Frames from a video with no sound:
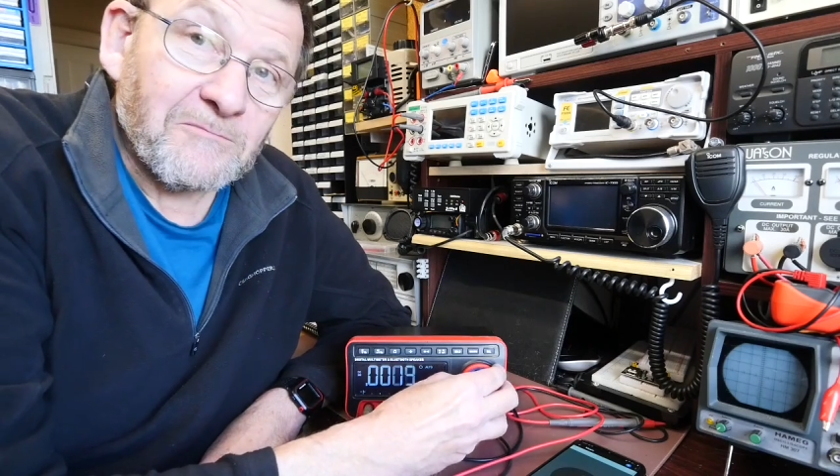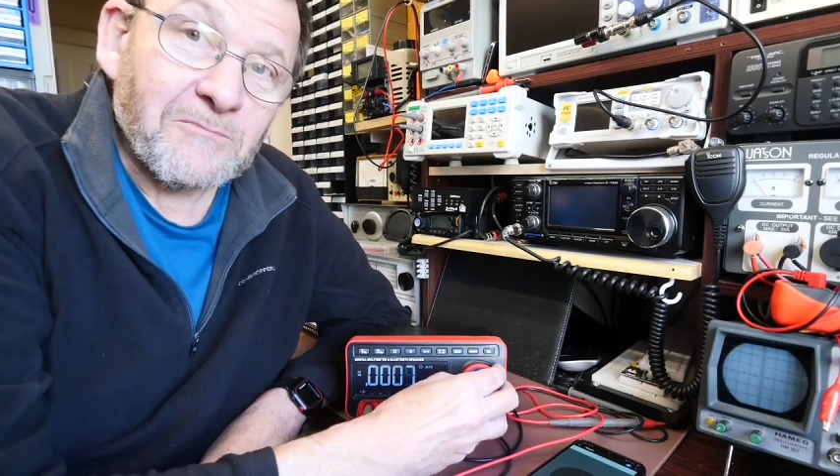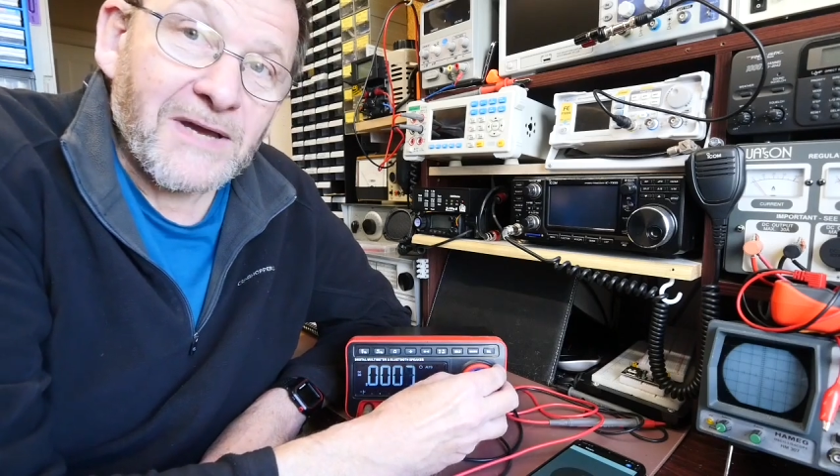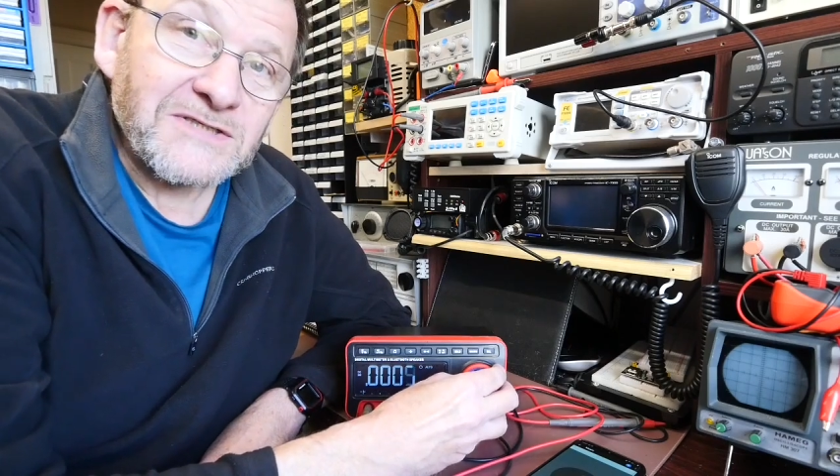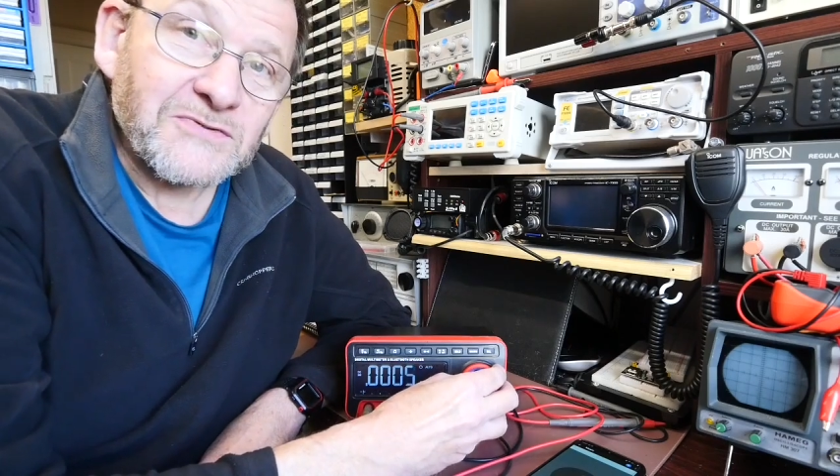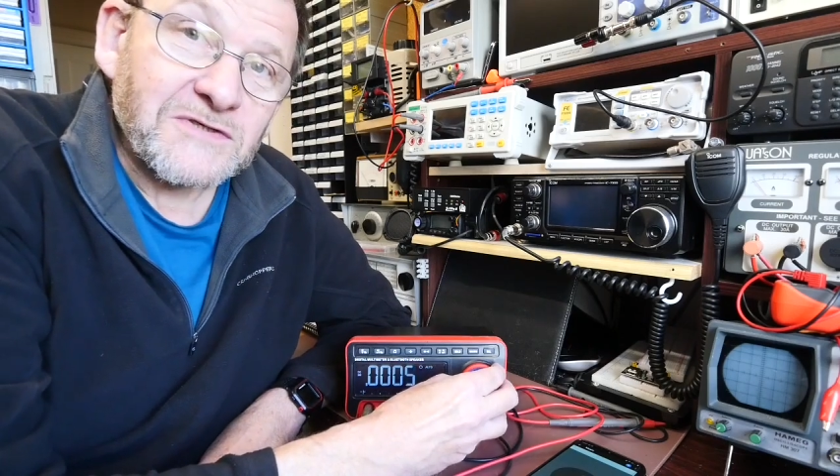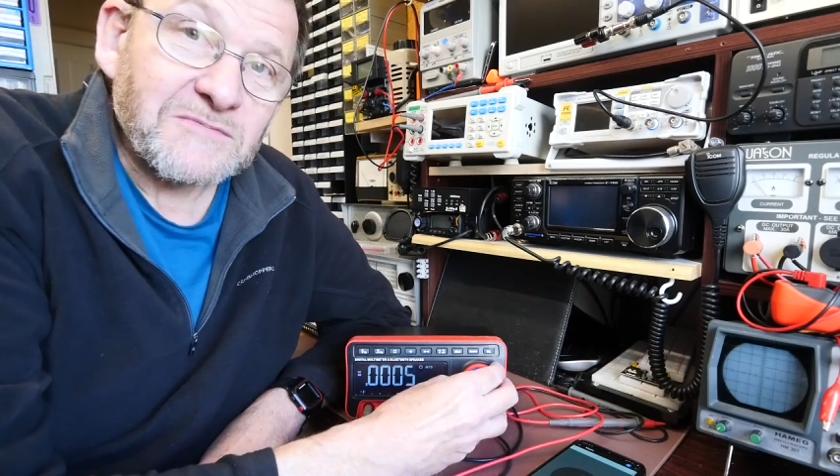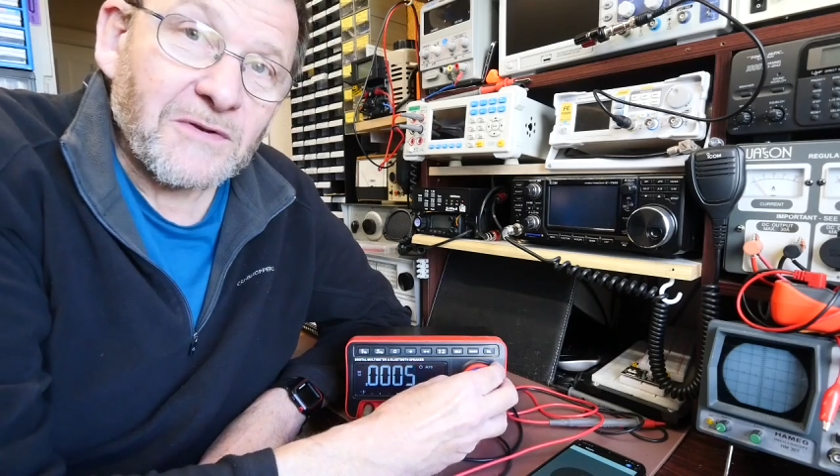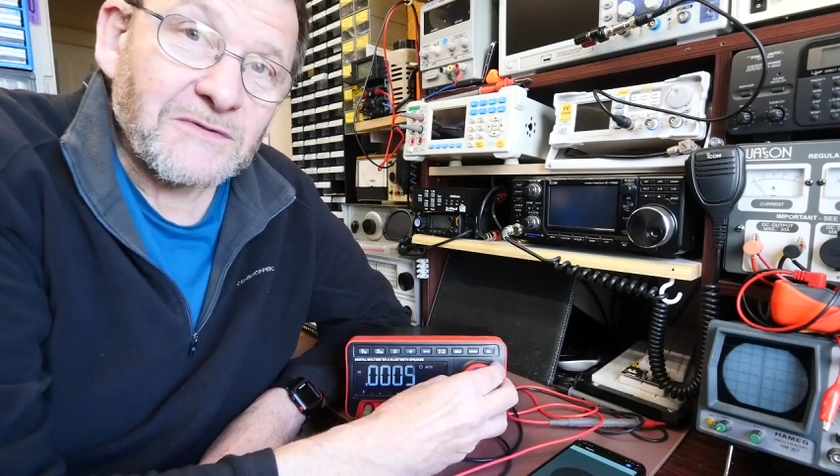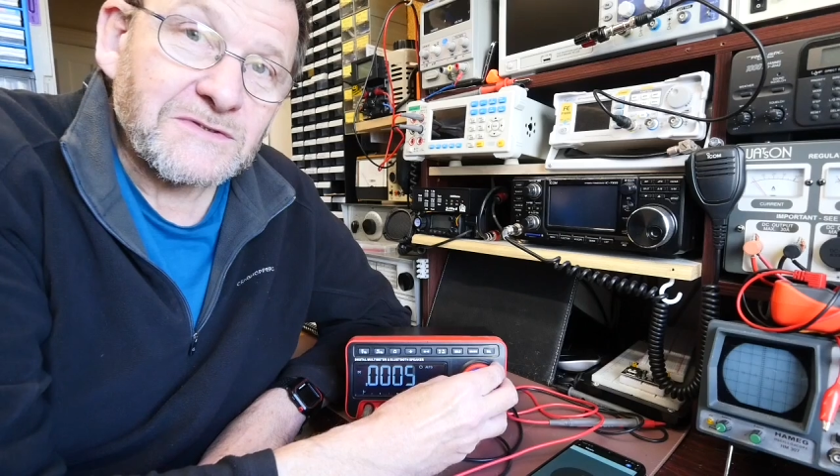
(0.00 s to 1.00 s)
bass
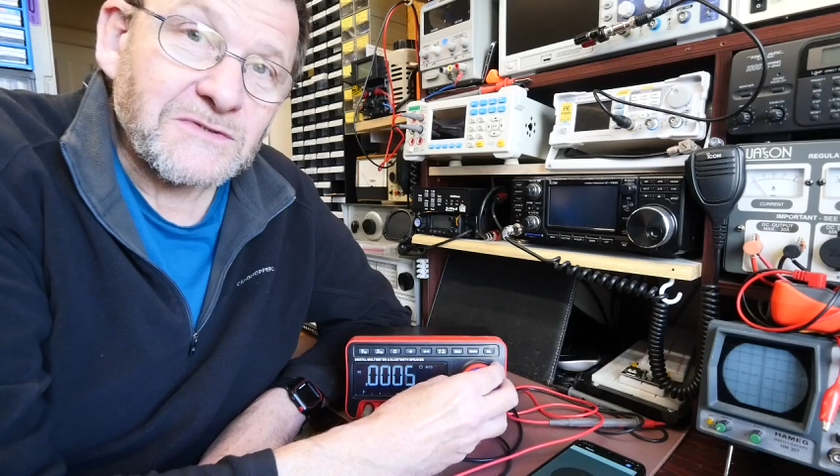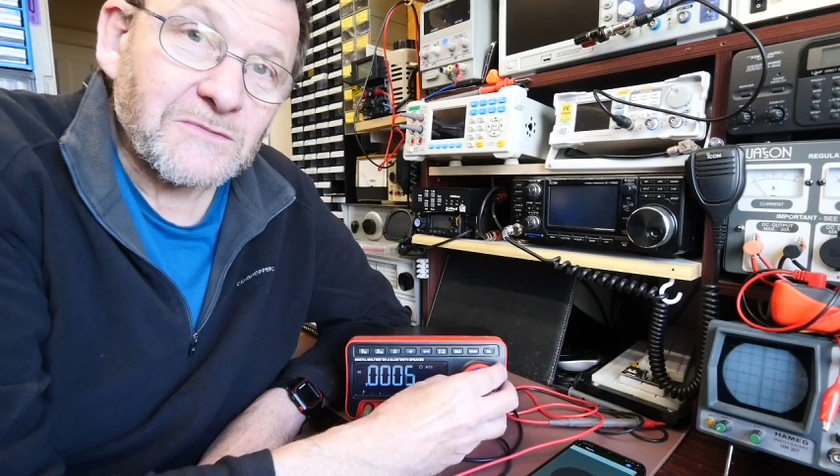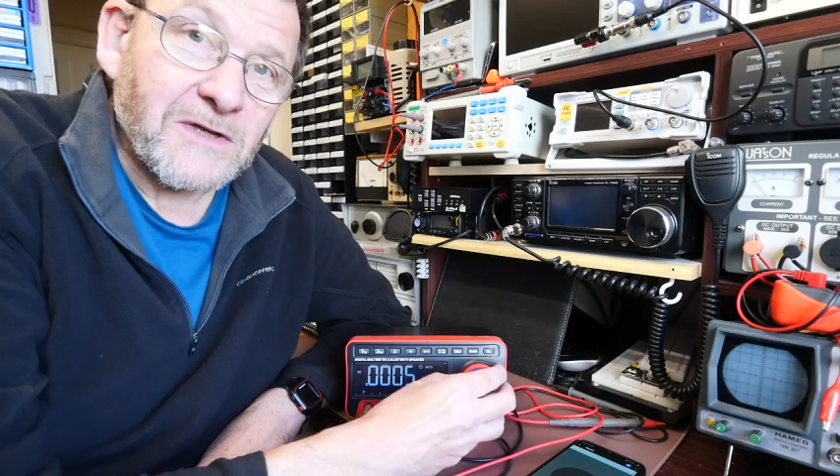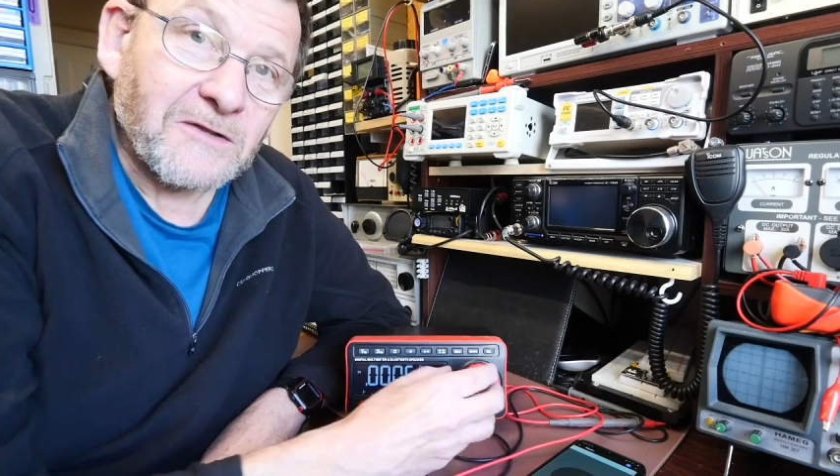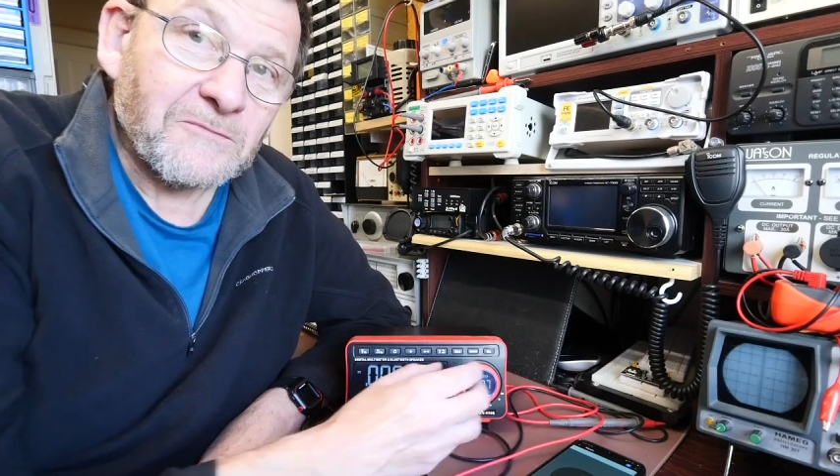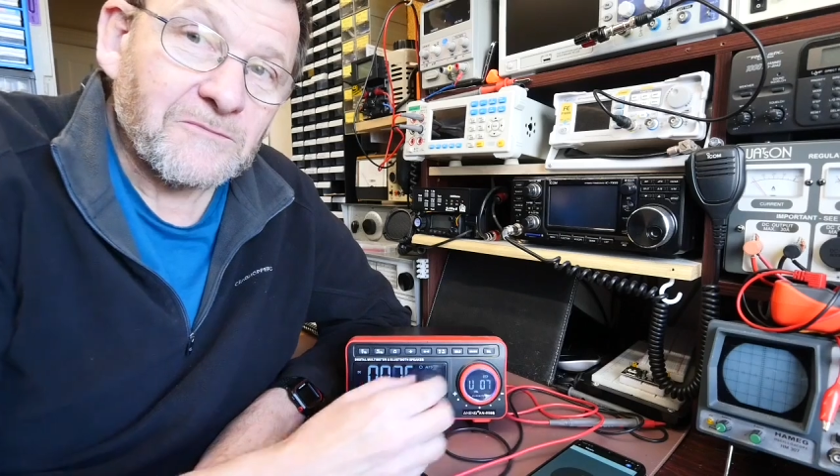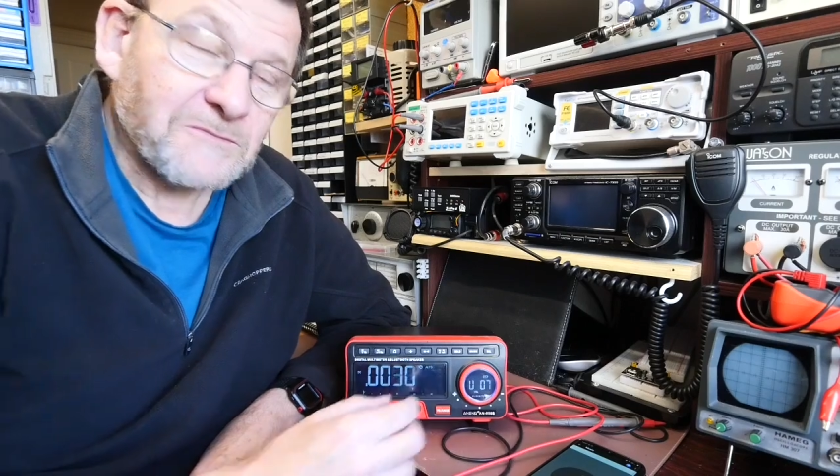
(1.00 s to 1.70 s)
response as well,